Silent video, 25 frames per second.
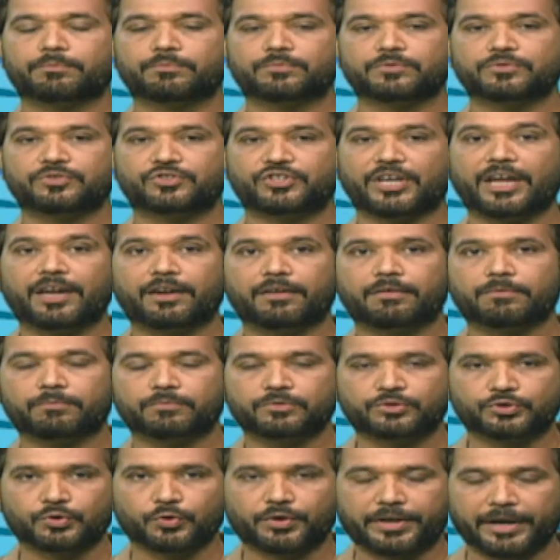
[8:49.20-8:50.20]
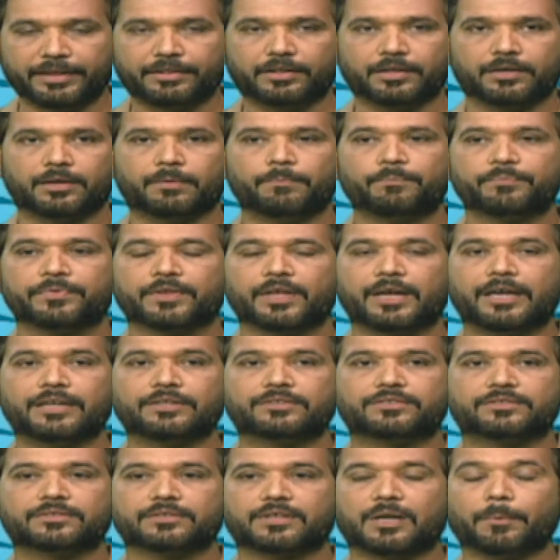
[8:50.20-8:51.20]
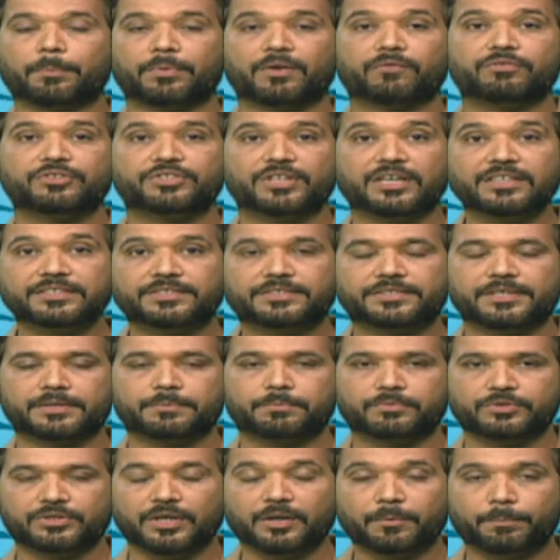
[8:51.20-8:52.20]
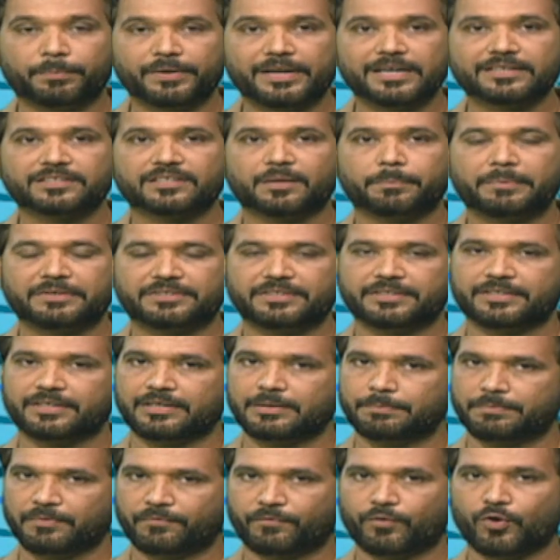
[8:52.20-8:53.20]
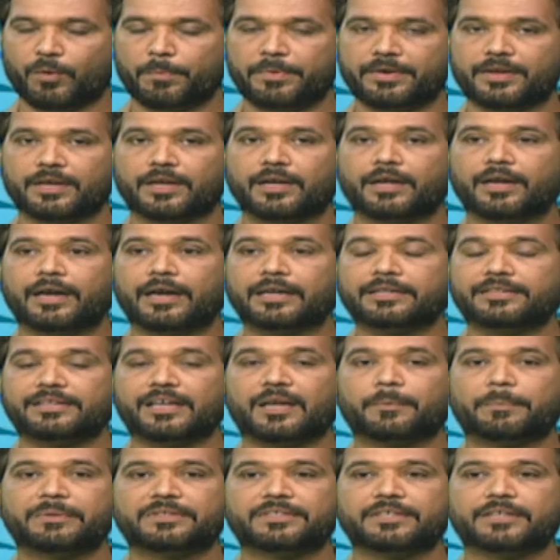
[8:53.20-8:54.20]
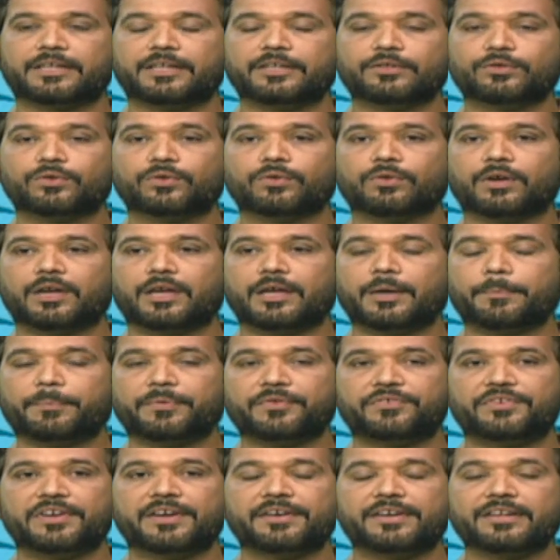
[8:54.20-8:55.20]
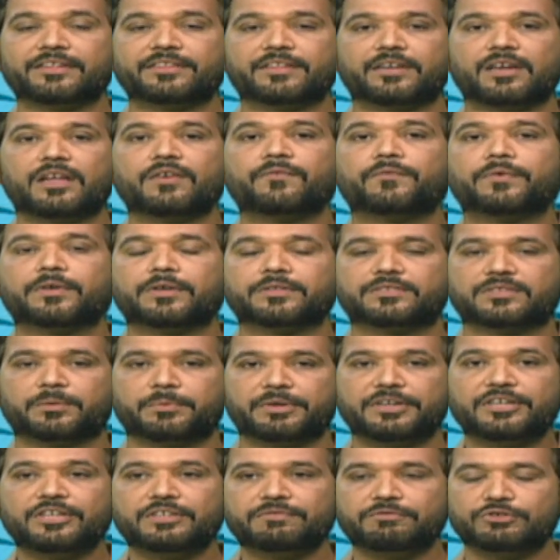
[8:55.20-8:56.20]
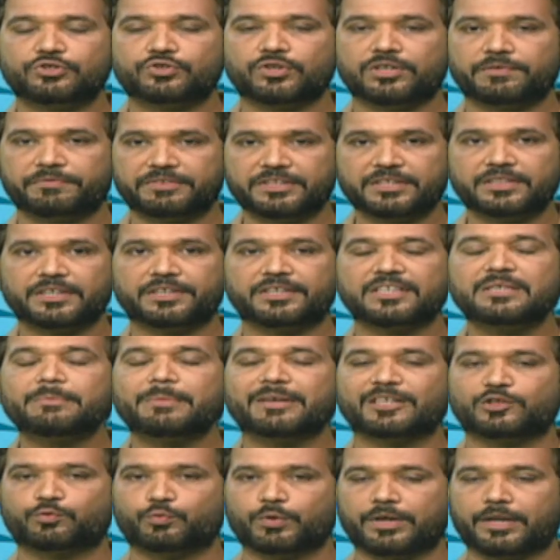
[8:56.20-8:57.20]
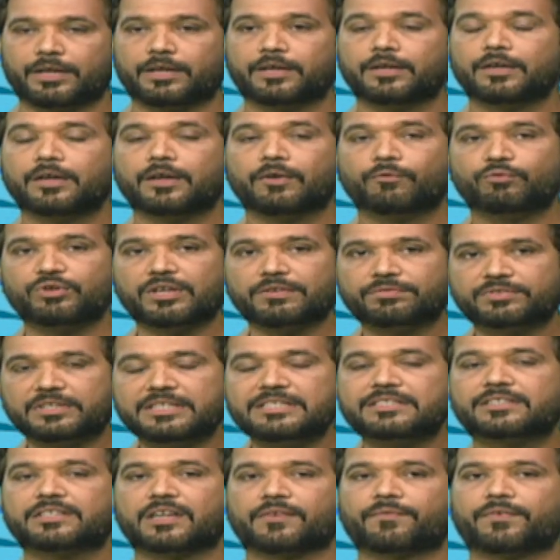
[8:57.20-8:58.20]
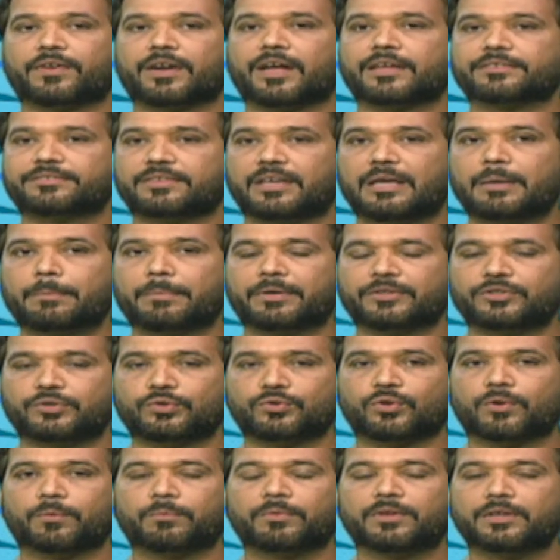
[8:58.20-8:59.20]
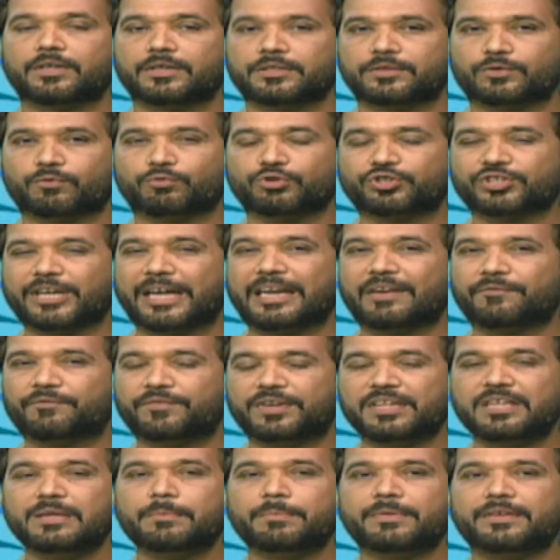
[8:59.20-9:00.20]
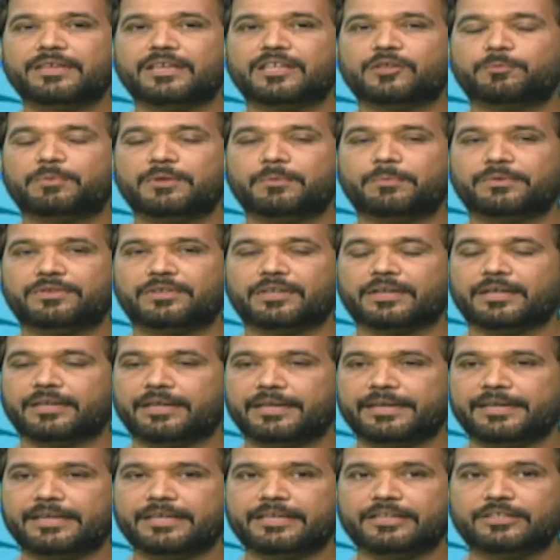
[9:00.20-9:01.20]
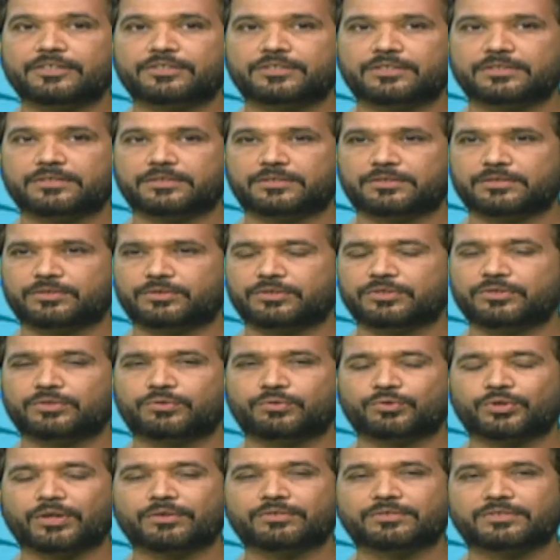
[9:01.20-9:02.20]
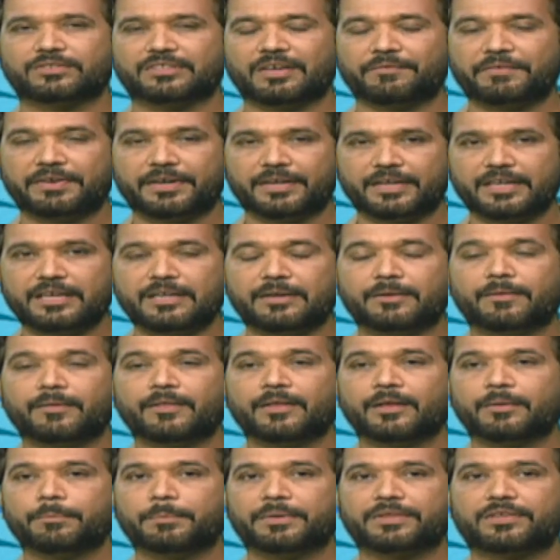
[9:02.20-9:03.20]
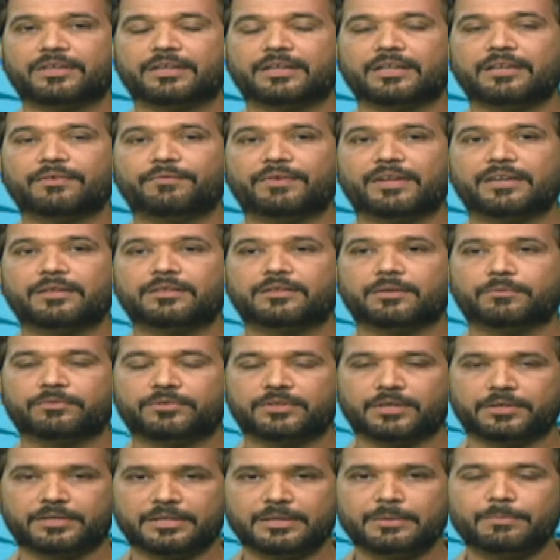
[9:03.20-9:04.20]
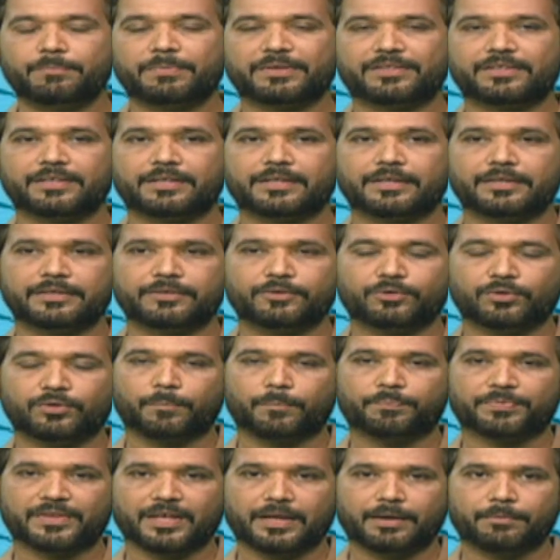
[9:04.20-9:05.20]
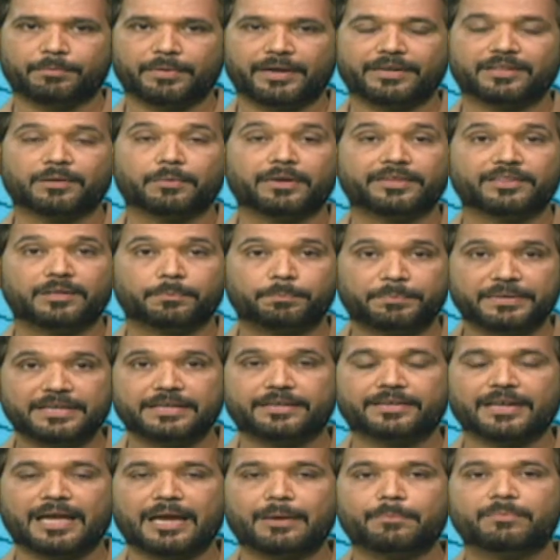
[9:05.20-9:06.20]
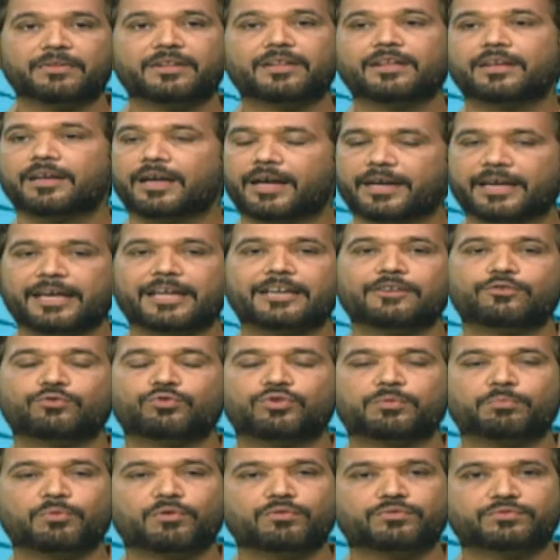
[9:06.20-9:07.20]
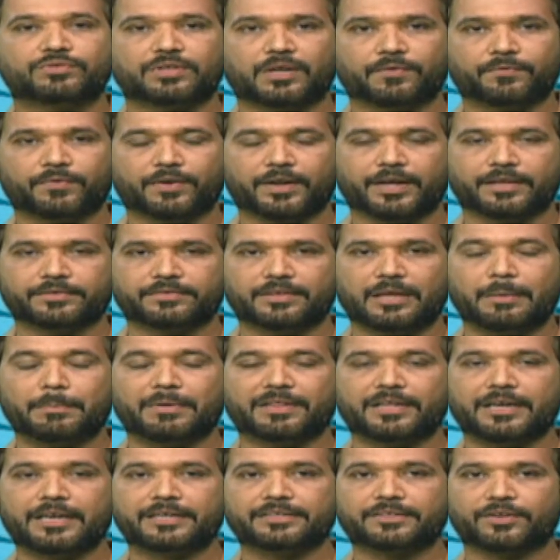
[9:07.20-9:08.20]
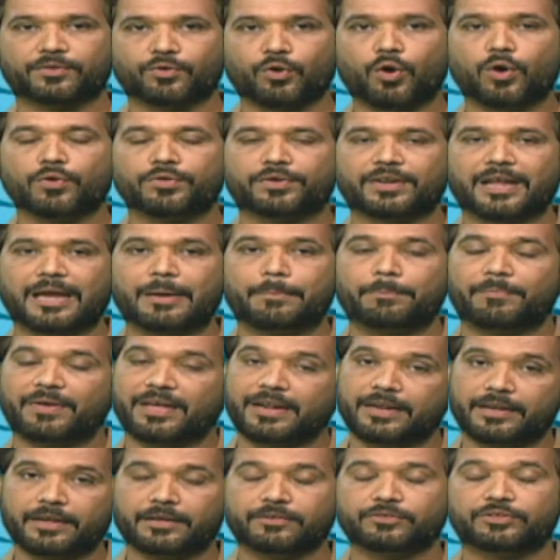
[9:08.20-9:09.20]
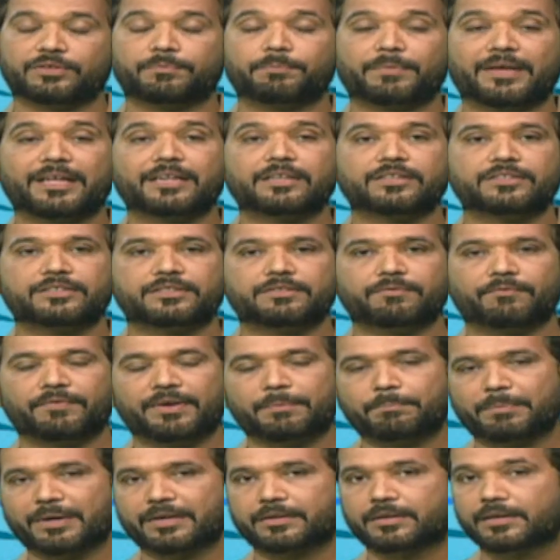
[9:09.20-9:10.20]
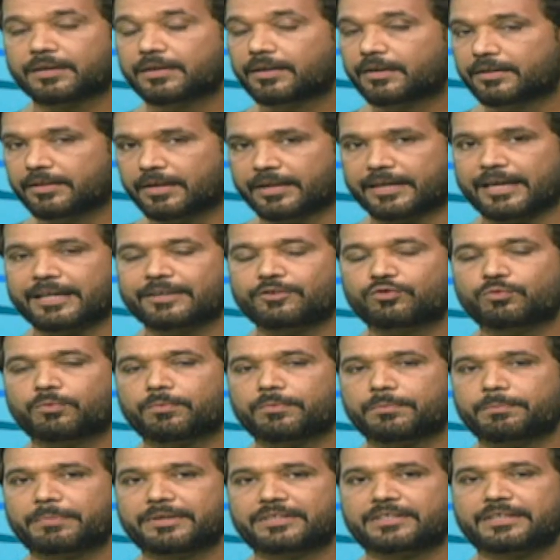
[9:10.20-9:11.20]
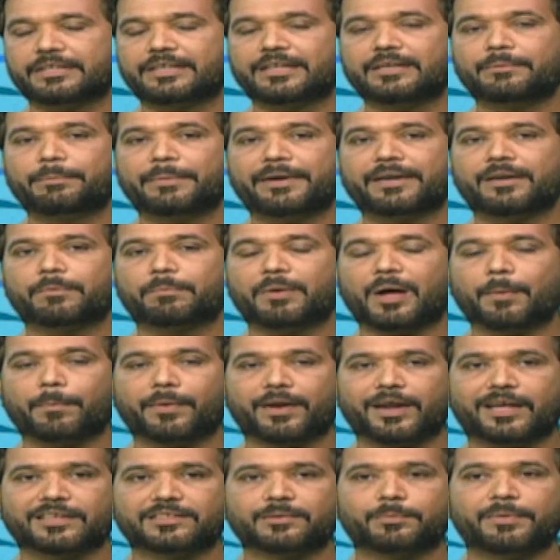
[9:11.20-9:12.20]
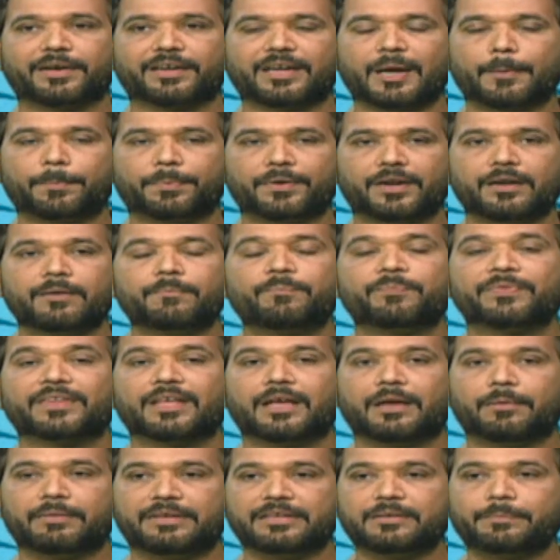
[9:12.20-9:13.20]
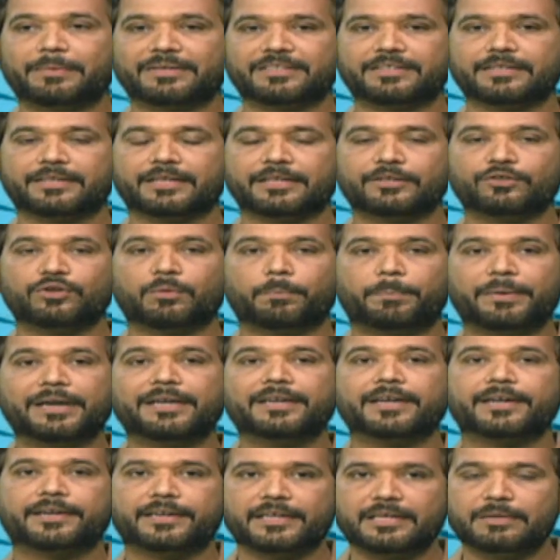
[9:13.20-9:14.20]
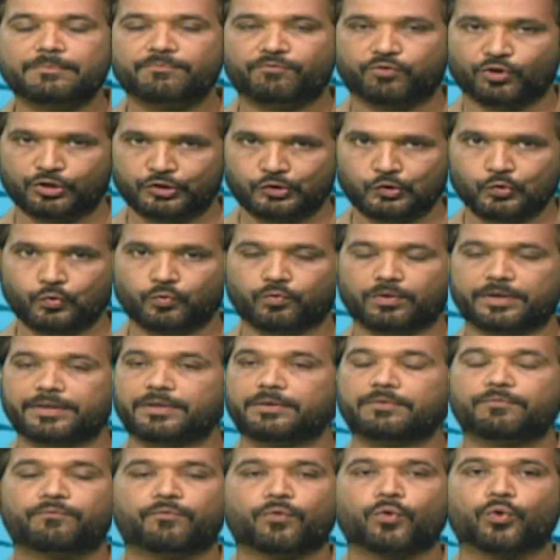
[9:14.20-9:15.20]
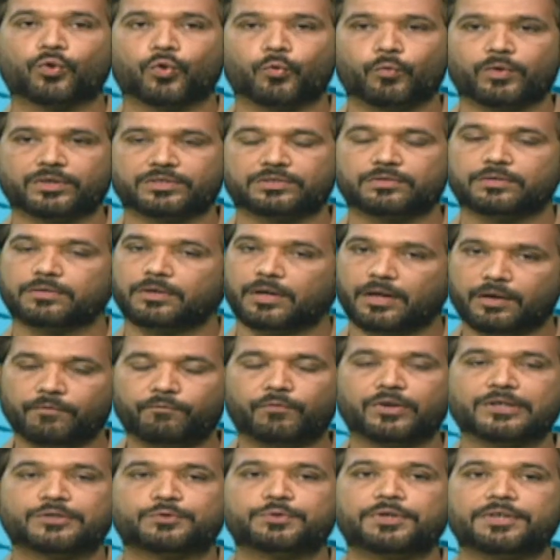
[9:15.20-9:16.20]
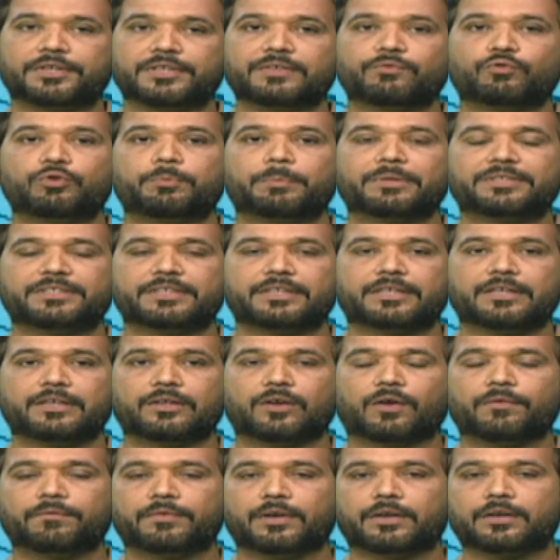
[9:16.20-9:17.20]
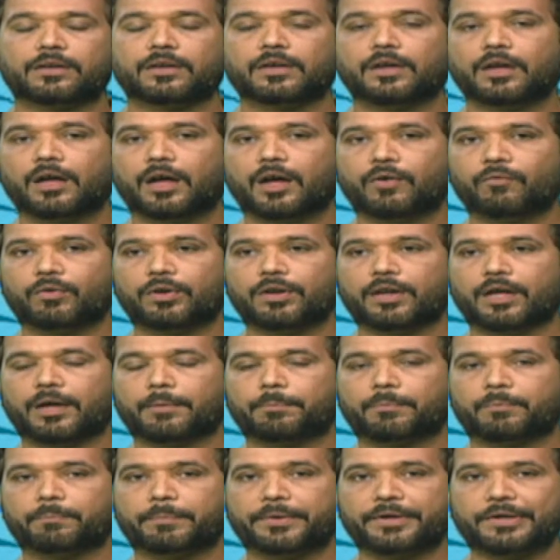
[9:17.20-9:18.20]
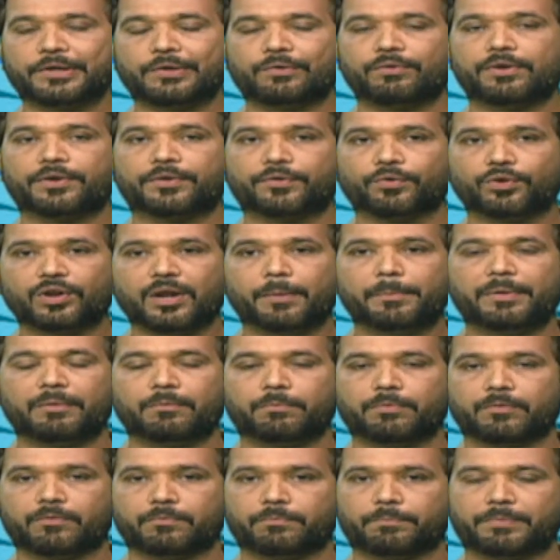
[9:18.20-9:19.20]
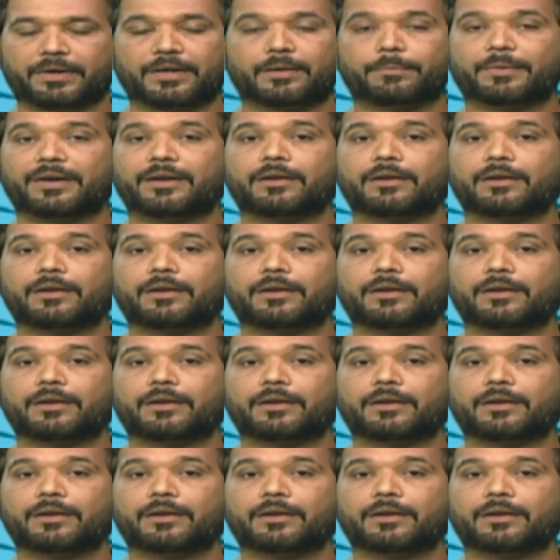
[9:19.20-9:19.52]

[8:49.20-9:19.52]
gel together, and a couple of young players are basically performing, and they are basically appreciating their efforts and individually within the team as well. We have seen Sarfaraz Ahmed, which kind of team he has been basically leading in 2017. Basically, when the team basically at the peak time, again you removed Sarfaraz Ahmed at the wrong time. But again you basically made Babar Azam a captain. He basically built a team for you, and in 4 overs. Unfortunately, we basically have not won a particular tournament, but